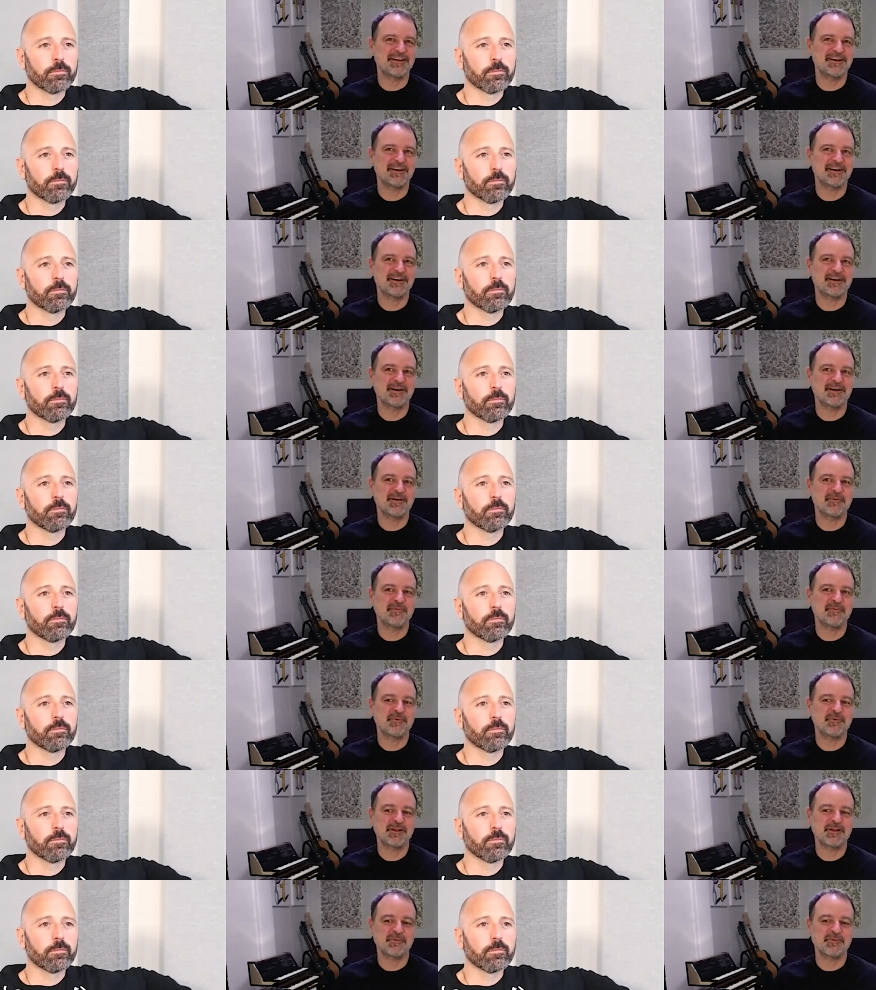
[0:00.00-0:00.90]
Speaker 1: Um,
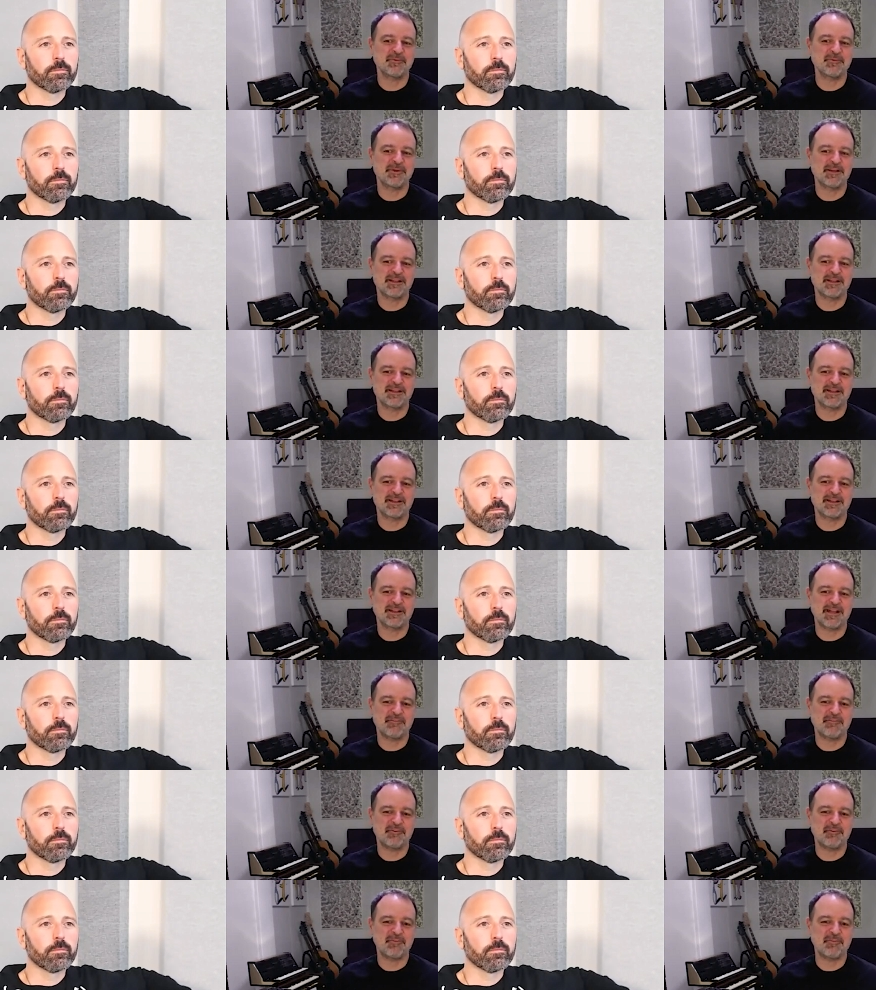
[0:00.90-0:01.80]
when when
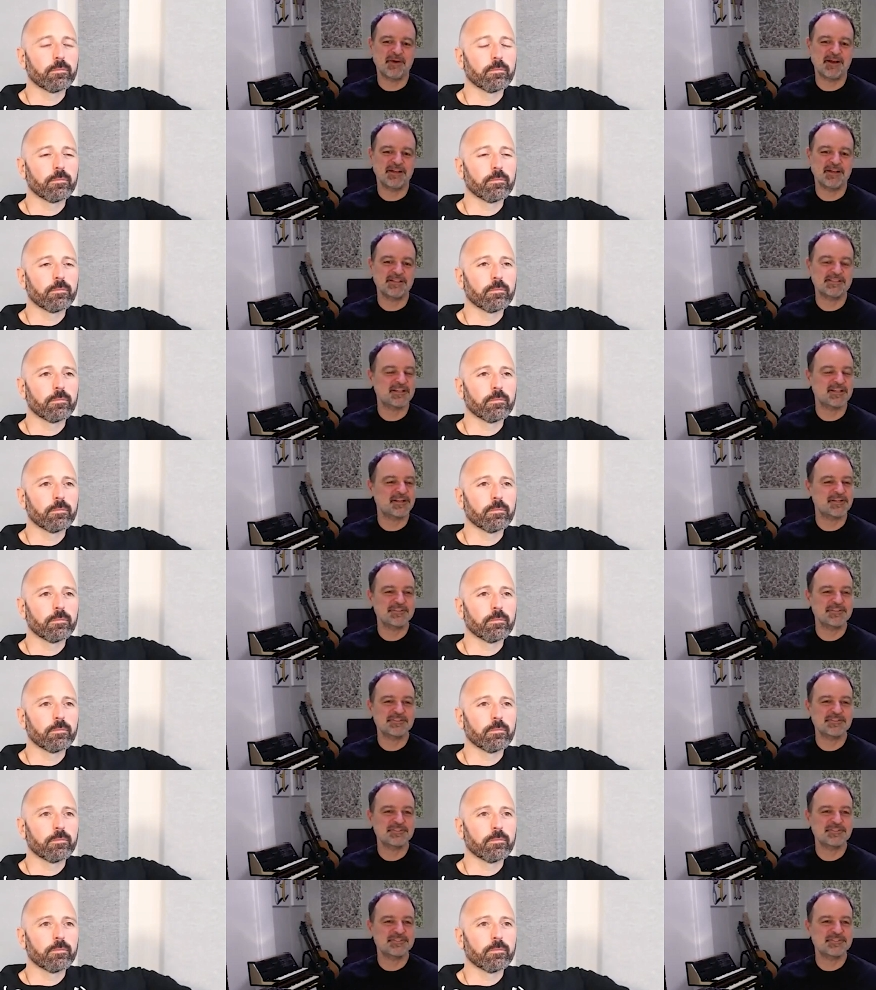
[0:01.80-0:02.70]
everybody
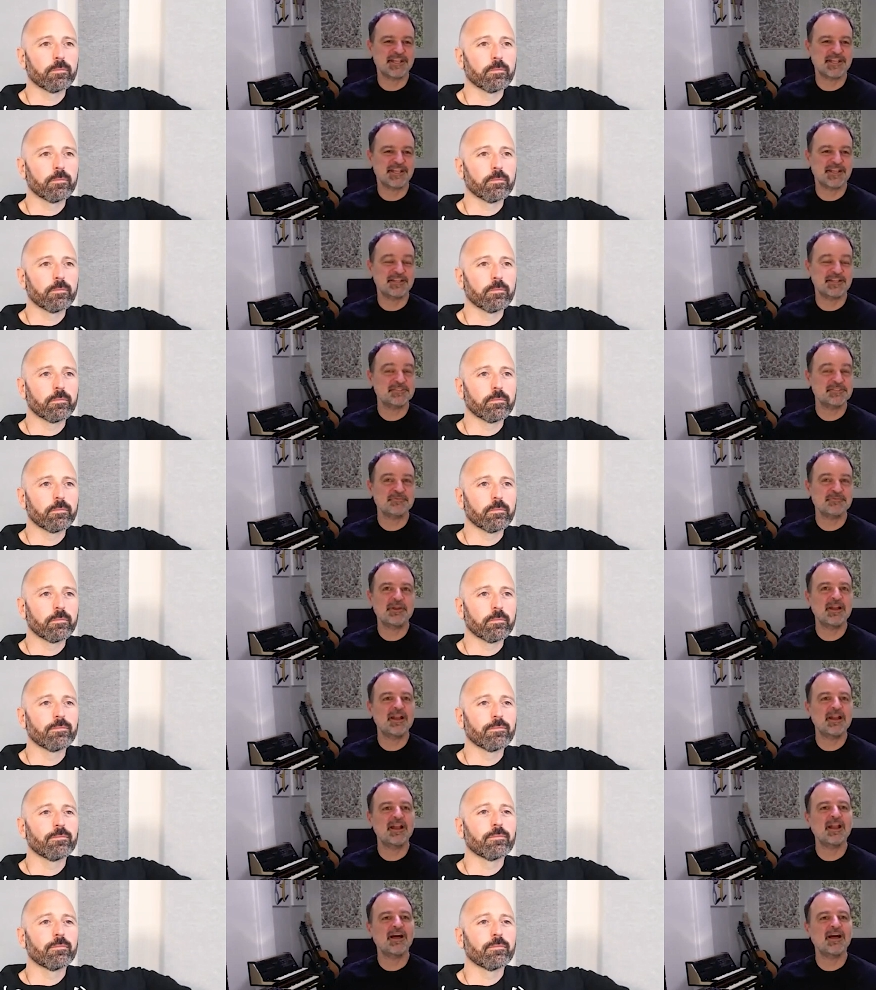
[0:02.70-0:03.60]
starts to sing, it's
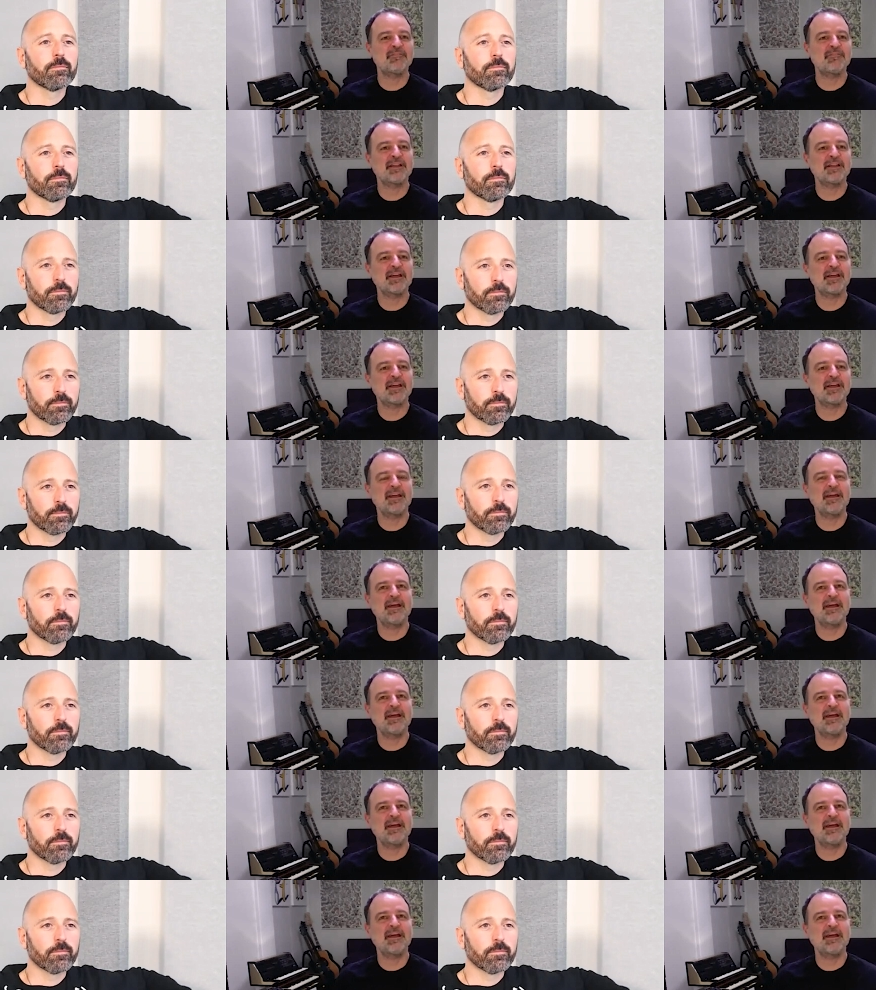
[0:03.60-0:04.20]
really lovely,